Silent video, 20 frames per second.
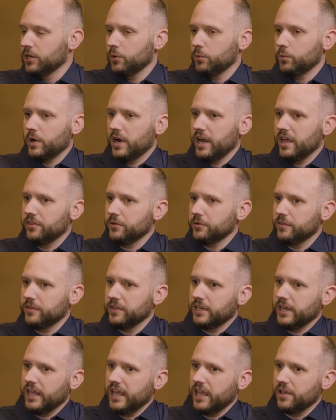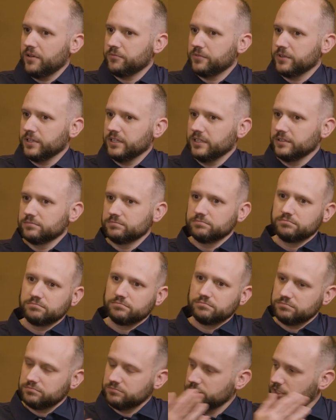rather than having